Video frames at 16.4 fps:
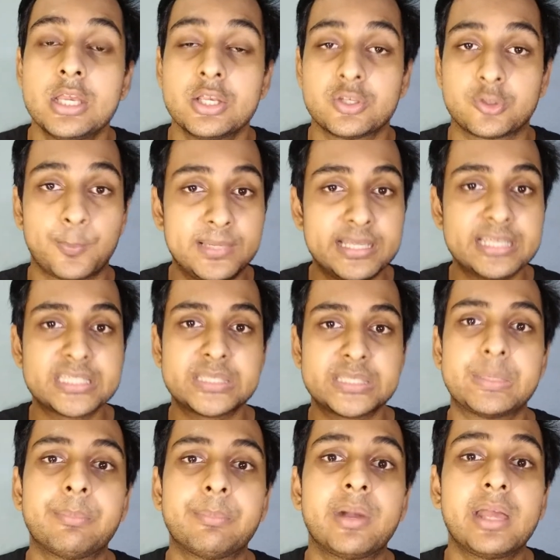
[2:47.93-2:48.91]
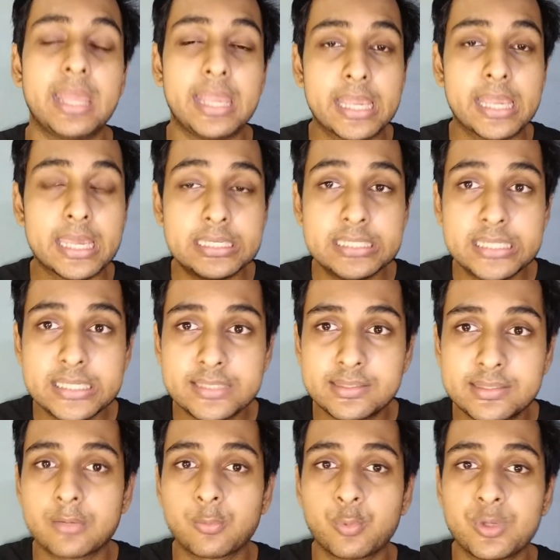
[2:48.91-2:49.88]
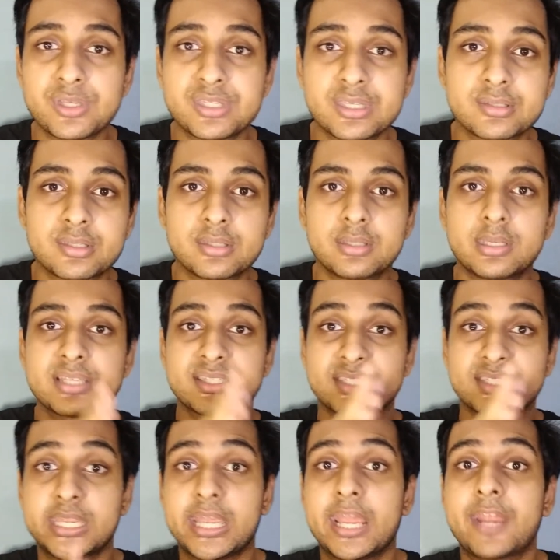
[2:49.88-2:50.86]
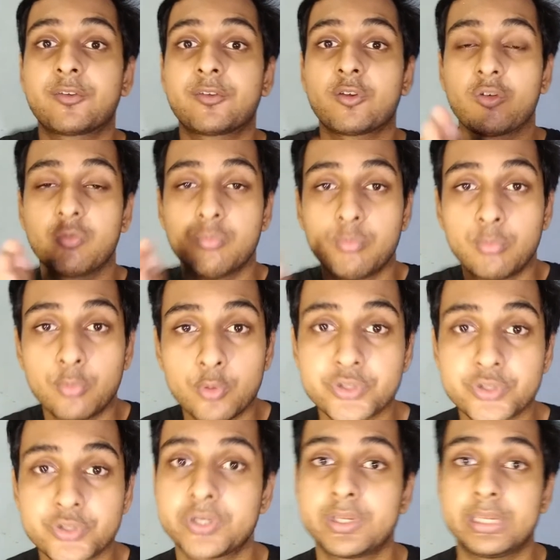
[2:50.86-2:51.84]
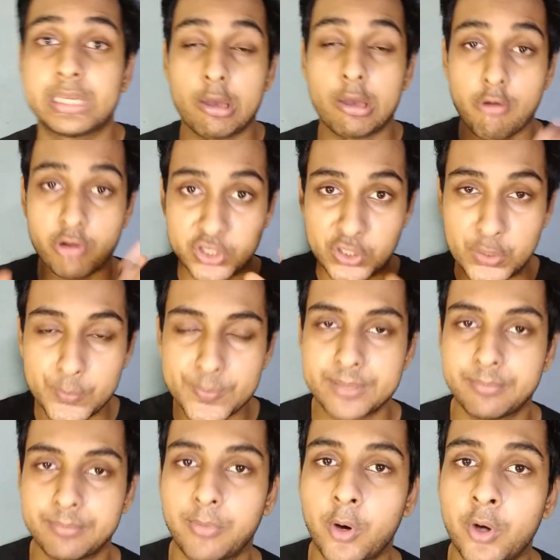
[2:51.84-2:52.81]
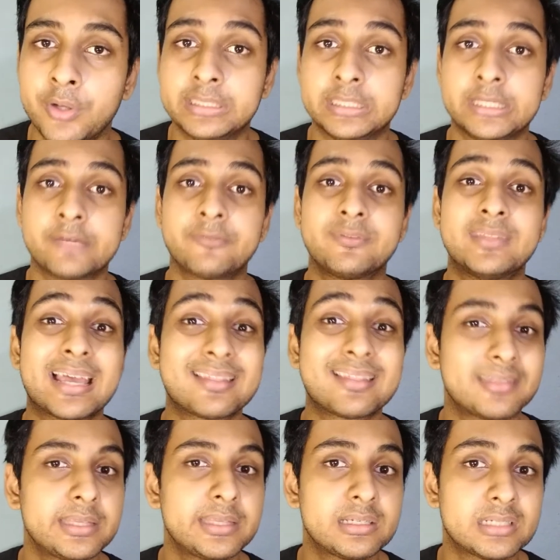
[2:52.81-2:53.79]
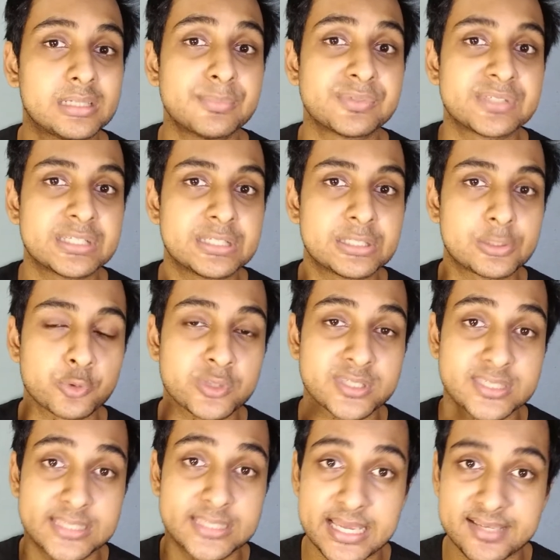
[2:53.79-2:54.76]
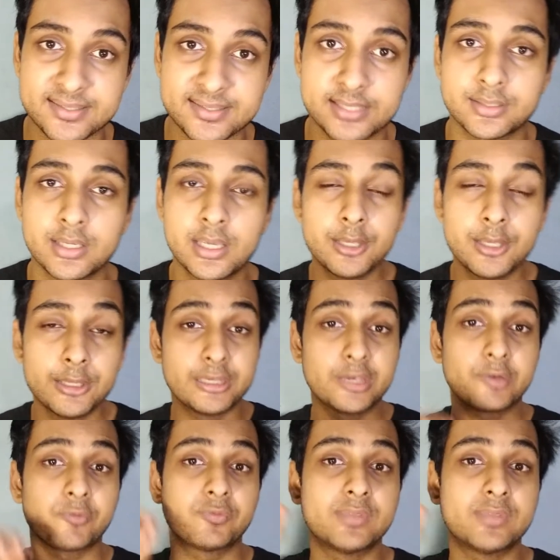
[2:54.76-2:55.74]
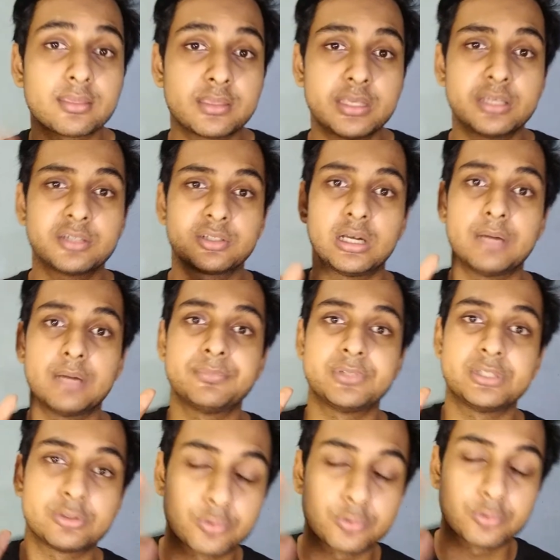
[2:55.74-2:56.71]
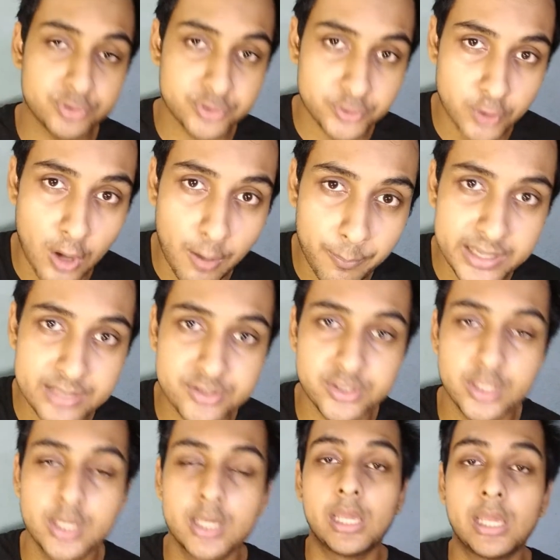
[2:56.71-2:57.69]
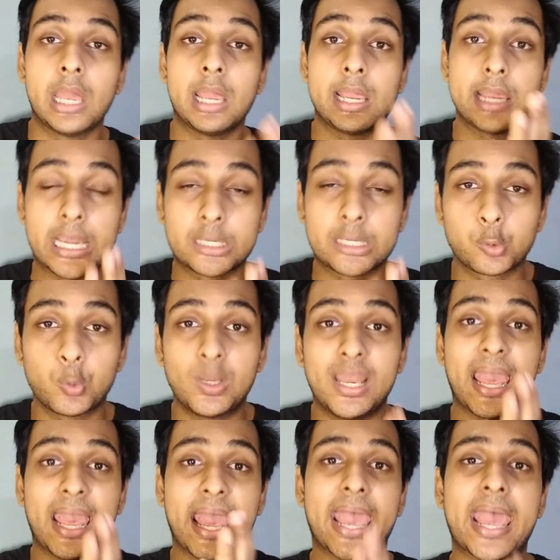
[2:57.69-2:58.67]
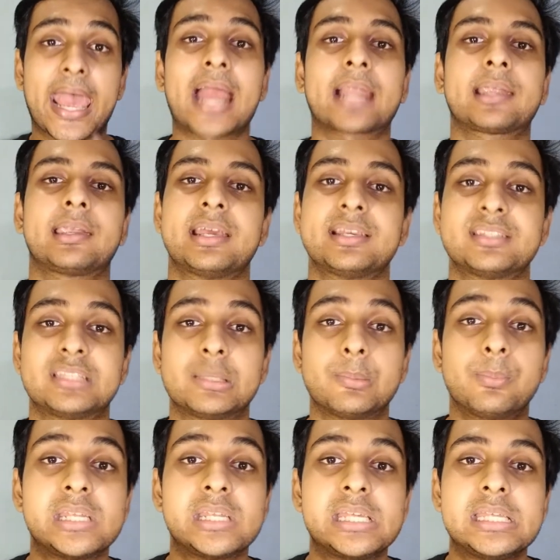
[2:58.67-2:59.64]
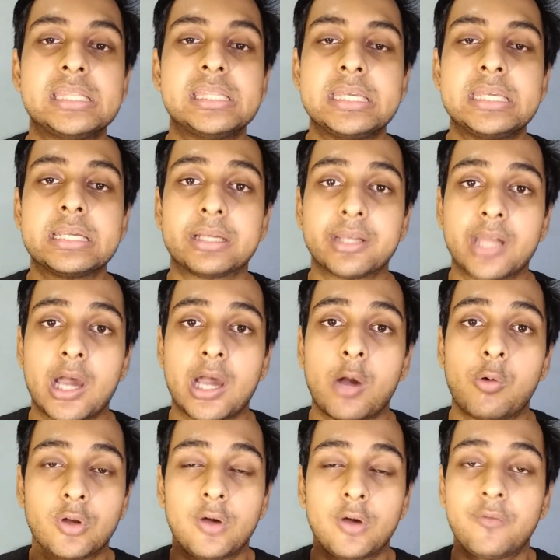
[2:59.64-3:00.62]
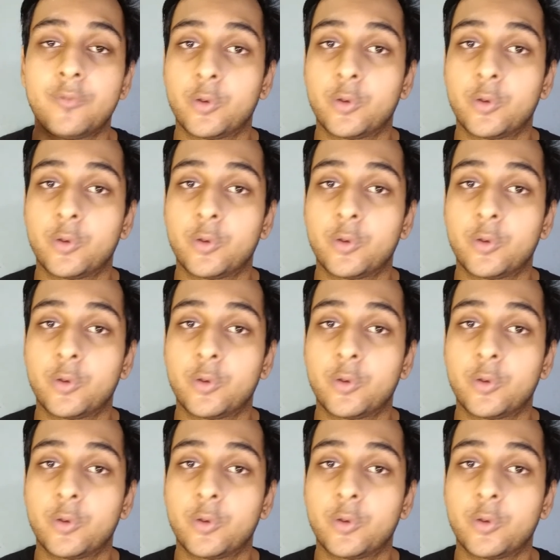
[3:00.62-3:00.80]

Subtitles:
So please remember, anything which is in a state of motion in our human body, if that thing comes into stasis, if that thing comes into stoppage, it will act as a breathing ground of